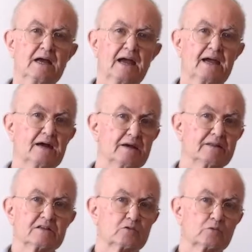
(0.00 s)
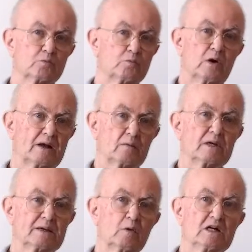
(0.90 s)
and that's what I
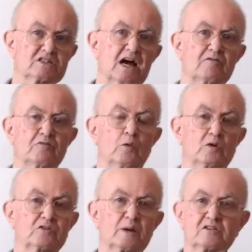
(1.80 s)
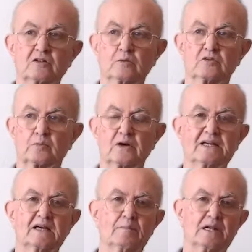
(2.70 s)
really watch out for, especially with
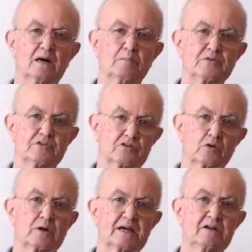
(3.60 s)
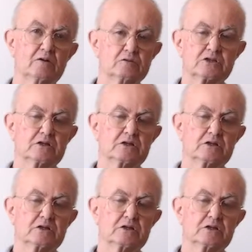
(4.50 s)
spring coming up, is the tornadoes.